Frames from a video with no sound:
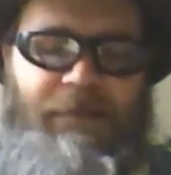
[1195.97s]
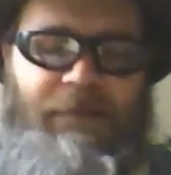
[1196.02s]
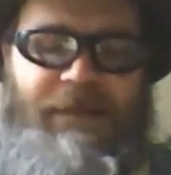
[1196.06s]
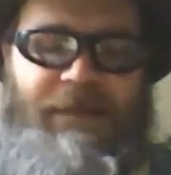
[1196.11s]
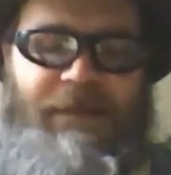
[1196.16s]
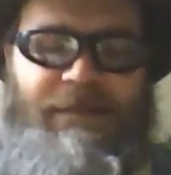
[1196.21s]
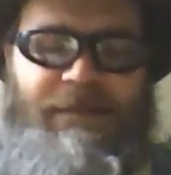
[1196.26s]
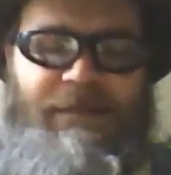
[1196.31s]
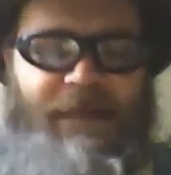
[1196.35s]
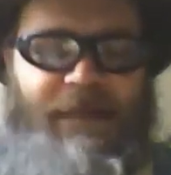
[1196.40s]

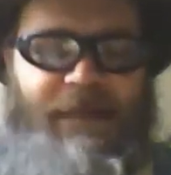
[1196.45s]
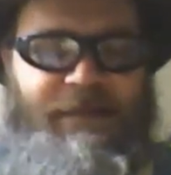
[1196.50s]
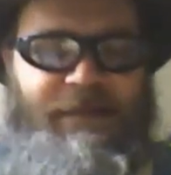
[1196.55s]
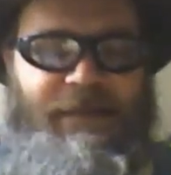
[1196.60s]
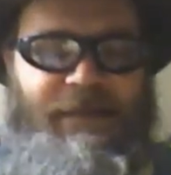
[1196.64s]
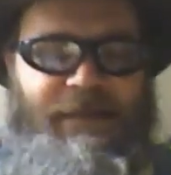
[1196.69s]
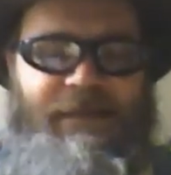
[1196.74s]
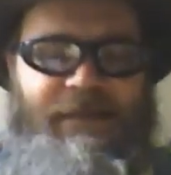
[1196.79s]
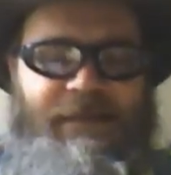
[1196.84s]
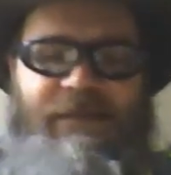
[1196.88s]

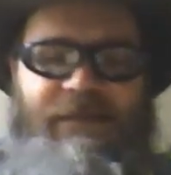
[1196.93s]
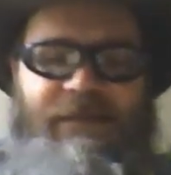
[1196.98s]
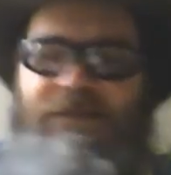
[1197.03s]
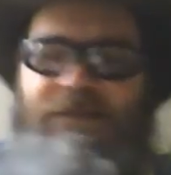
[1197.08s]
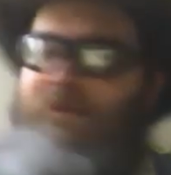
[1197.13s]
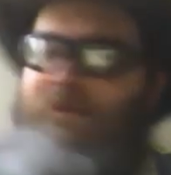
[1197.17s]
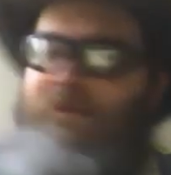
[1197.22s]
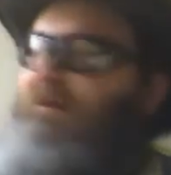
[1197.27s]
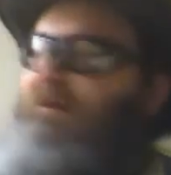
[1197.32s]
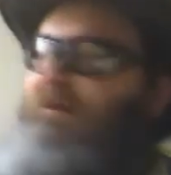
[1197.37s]
census. There
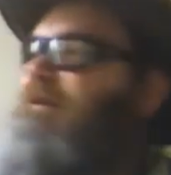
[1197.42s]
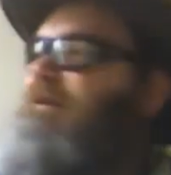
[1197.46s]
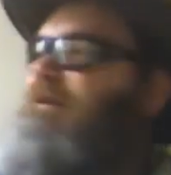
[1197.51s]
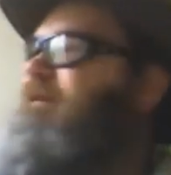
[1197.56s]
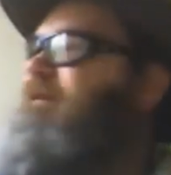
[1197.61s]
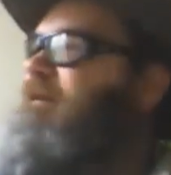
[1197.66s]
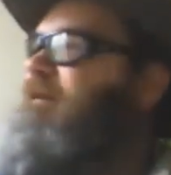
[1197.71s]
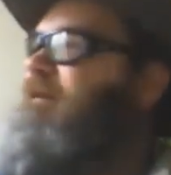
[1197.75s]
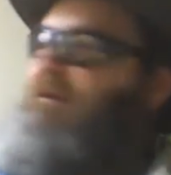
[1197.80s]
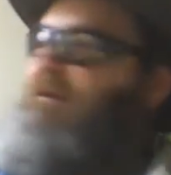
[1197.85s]
were
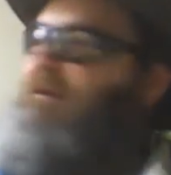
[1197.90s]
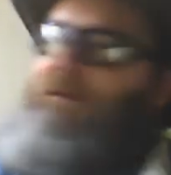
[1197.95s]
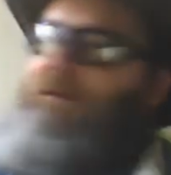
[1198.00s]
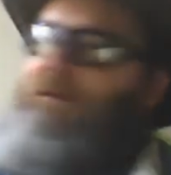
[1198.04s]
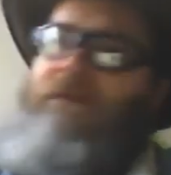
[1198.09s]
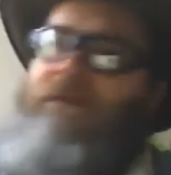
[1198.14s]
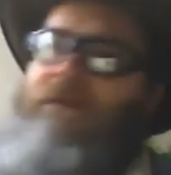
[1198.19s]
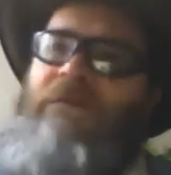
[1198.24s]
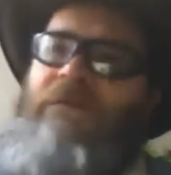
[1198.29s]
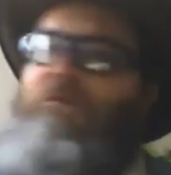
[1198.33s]

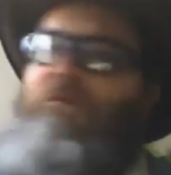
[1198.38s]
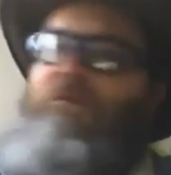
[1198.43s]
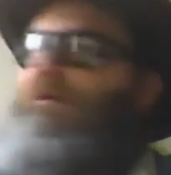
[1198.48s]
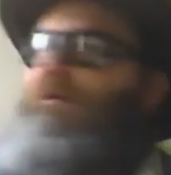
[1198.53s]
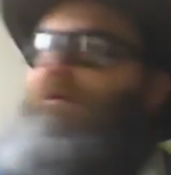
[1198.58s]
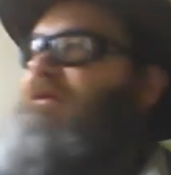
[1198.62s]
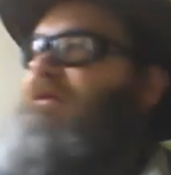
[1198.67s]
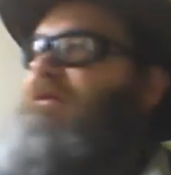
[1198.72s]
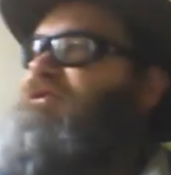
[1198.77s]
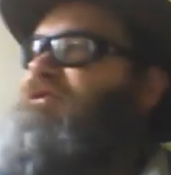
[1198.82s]
wars
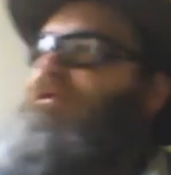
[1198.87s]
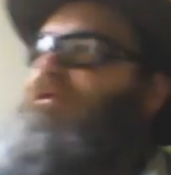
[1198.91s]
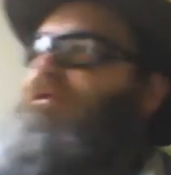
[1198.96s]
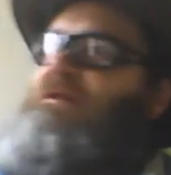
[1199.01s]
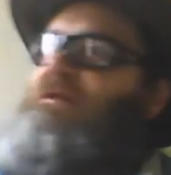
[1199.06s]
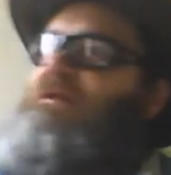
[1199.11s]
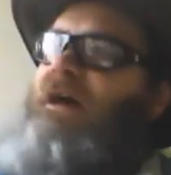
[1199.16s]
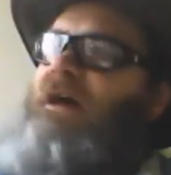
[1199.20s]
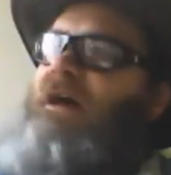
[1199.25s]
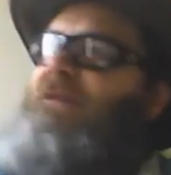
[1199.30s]
going
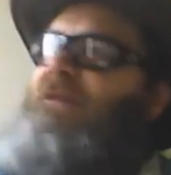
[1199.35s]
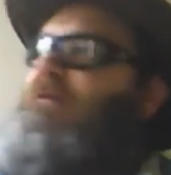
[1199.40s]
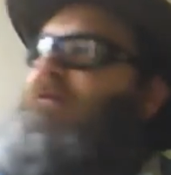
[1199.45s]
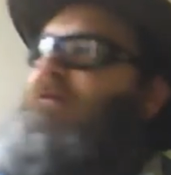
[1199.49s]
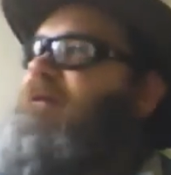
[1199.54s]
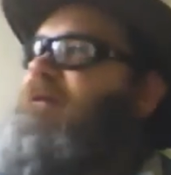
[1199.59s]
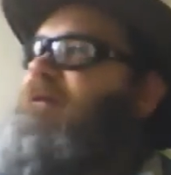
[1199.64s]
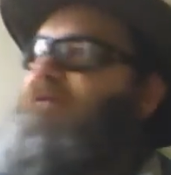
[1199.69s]
on, there were,